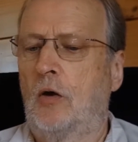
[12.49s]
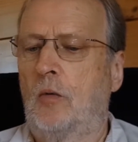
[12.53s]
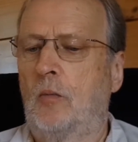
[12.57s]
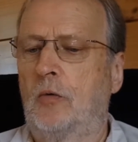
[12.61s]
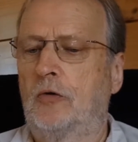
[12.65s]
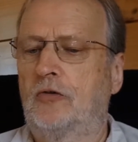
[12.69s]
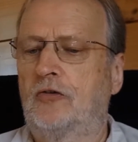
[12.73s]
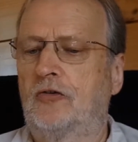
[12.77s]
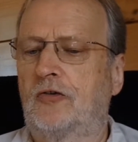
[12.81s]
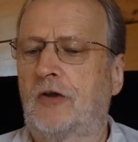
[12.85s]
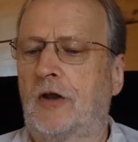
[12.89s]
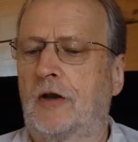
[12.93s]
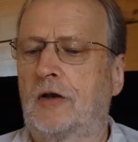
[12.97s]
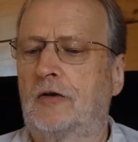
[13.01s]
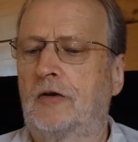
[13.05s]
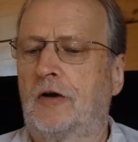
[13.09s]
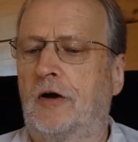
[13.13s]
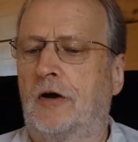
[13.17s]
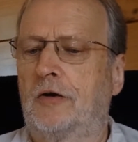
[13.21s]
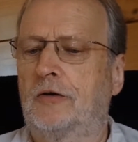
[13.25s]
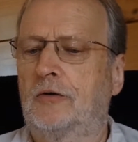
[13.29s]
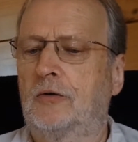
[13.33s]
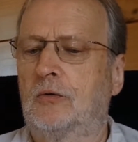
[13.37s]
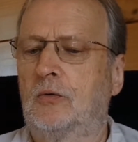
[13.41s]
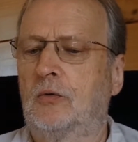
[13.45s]
which is
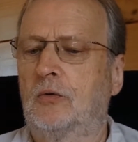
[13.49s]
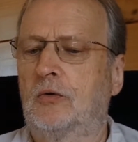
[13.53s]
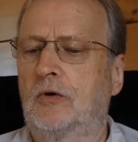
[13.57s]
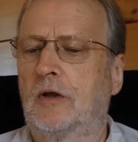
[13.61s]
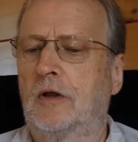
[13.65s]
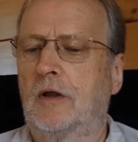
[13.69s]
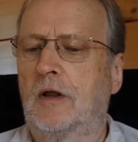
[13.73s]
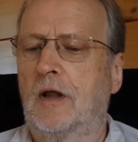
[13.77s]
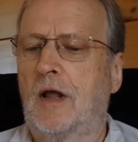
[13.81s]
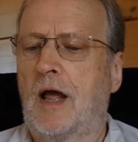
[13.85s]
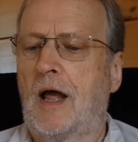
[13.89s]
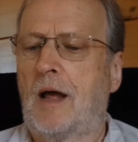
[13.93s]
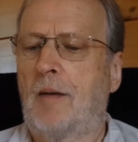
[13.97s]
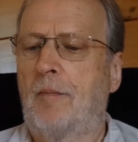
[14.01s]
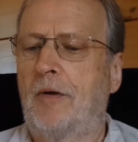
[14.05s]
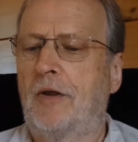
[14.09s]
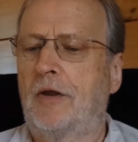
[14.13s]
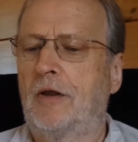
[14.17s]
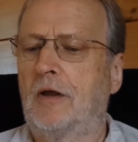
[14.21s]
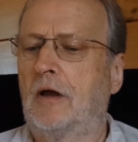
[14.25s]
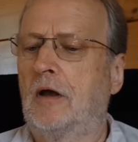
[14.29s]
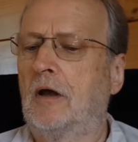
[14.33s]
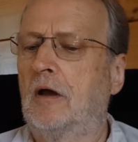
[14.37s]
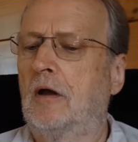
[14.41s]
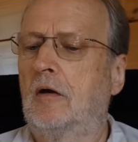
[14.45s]
entitled
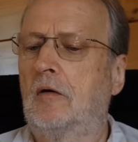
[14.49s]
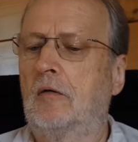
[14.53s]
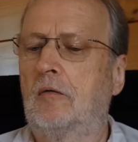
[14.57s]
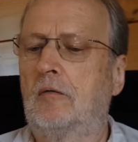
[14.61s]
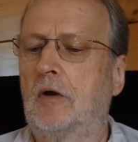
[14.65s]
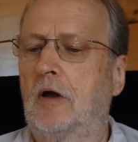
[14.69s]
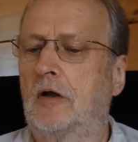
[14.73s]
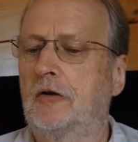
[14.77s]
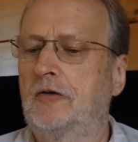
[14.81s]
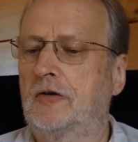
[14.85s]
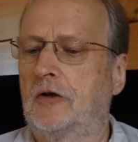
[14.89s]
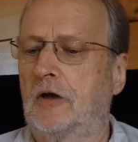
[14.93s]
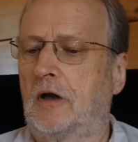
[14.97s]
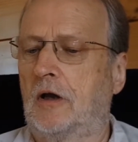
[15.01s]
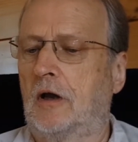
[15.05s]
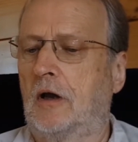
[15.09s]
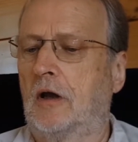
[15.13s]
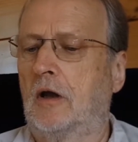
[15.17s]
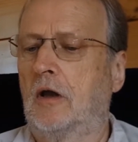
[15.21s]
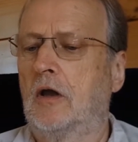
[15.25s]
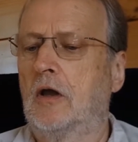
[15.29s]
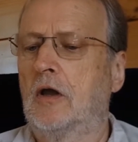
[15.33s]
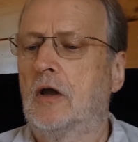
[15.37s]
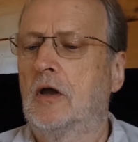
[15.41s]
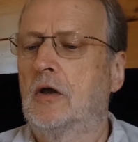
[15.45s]

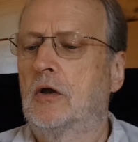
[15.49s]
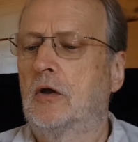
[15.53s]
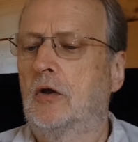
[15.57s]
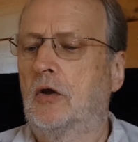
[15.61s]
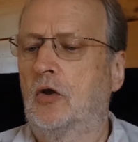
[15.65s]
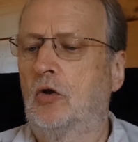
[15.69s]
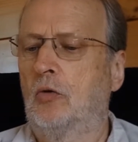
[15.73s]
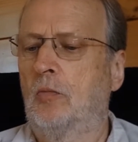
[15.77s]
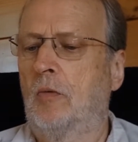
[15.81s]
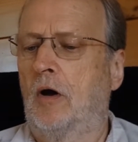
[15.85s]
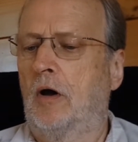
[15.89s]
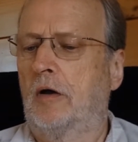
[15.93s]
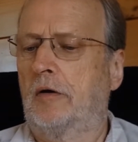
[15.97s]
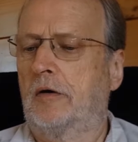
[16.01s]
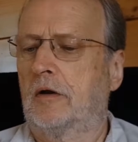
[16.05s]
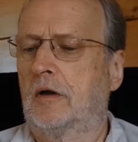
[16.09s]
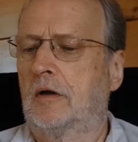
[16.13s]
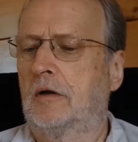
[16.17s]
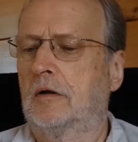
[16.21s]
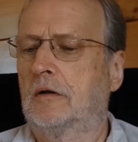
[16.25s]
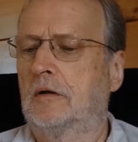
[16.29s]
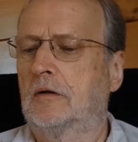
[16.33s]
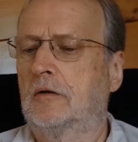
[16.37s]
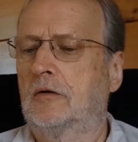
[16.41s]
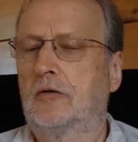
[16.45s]

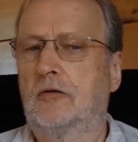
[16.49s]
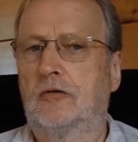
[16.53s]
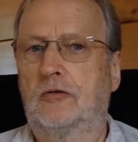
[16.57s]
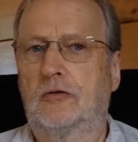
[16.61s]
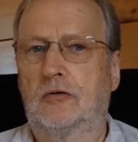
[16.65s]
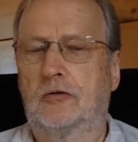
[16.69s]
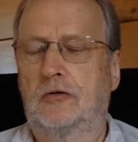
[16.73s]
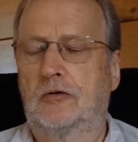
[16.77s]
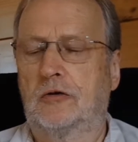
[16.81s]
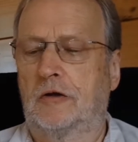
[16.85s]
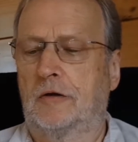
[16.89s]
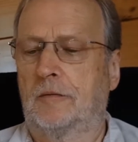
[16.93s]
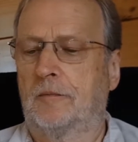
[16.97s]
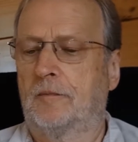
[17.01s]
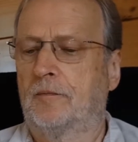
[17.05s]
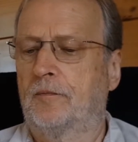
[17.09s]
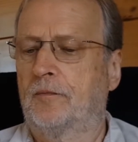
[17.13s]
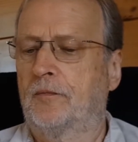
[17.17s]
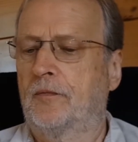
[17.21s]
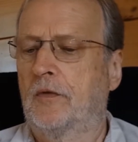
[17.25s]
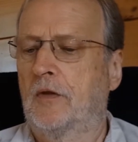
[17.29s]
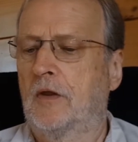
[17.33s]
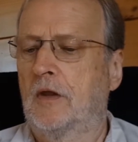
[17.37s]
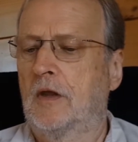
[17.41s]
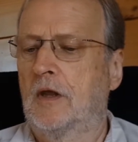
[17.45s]
Abhayarajakumara Sutta,
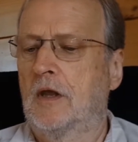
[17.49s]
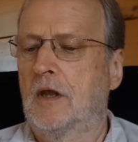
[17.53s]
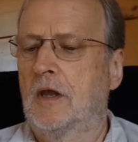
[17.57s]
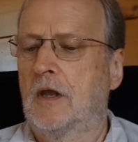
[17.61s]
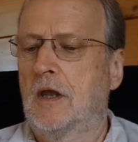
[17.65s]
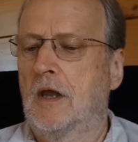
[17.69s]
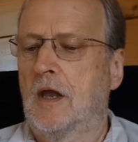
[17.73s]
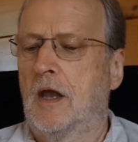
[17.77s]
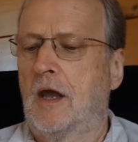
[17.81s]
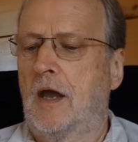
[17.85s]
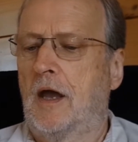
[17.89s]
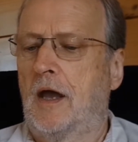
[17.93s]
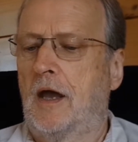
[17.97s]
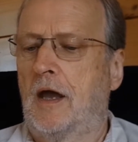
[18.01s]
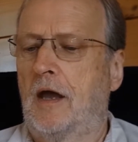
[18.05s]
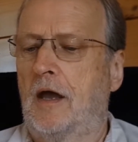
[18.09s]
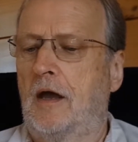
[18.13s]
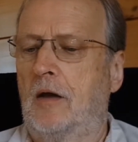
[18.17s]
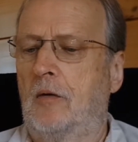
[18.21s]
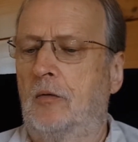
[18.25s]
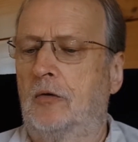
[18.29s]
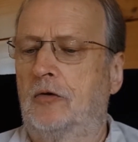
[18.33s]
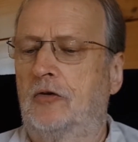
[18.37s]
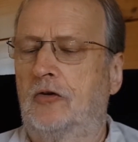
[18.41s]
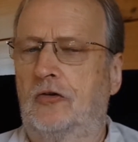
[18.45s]

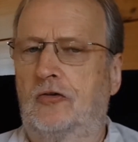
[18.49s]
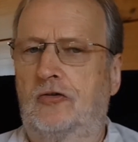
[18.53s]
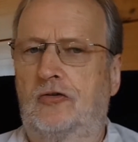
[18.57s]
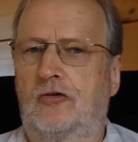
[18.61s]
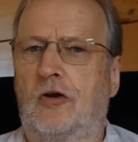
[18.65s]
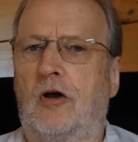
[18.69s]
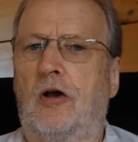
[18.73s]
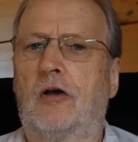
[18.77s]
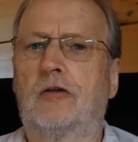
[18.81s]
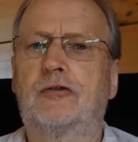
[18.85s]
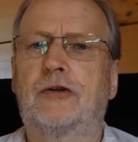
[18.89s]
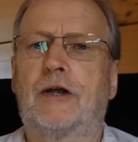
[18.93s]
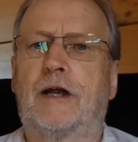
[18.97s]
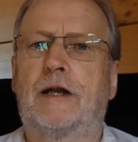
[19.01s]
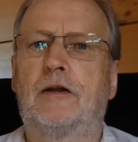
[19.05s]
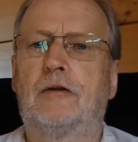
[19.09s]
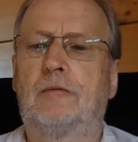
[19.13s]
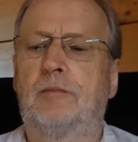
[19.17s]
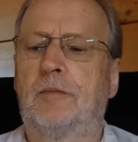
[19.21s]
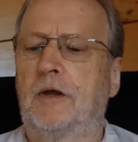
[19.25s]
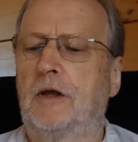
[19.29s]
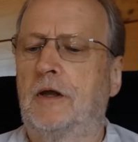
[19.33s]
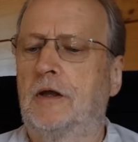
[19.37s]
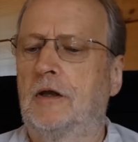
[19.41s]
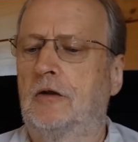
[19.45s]
which is translated
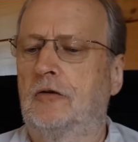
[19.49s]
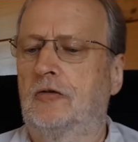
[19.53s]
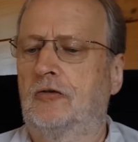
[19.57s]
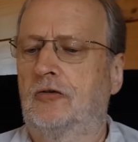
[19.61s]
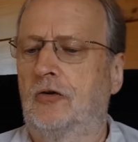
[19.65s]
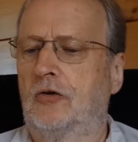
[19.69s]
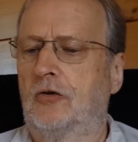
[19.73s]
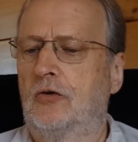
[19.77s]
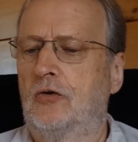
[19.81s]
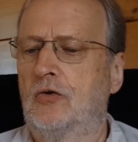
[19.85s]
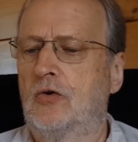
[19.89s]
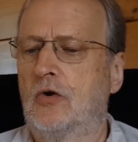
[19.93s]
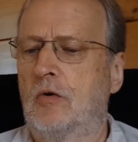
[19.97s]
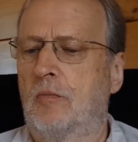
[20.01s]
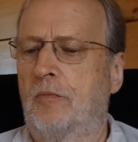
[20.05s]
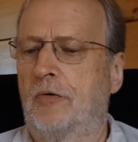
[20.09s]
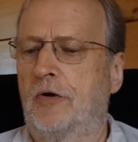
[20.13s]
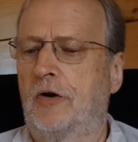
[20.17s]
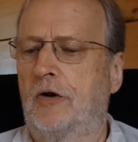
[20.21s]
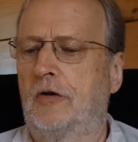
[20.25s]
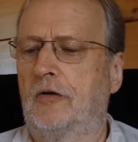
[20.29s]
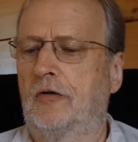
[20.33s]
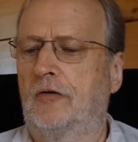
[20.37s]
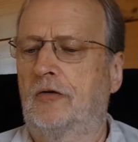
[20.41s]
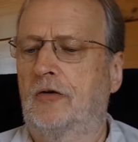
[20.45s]
as being to
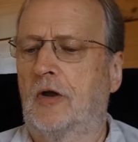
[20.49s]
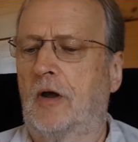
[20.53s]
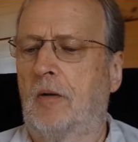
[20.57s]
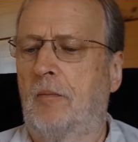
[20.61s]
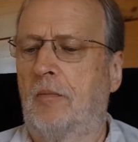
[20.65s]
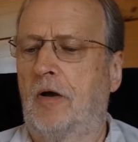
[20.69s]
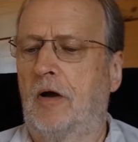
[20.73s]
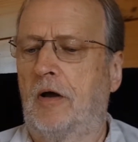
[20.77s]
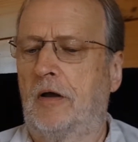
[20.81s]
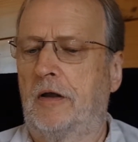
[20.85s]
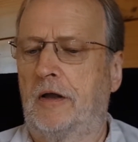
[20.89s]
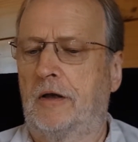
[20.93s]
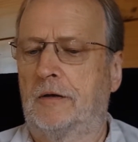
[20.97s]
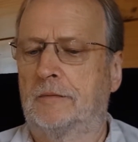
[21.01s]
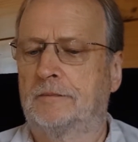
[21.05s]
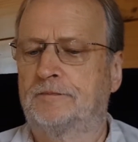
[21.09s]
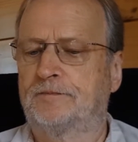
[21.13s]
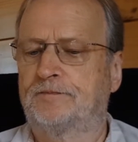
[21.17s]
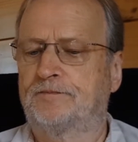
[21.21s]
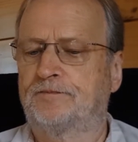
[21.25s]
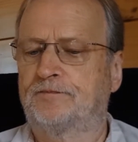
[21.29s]
Prince Abhaya.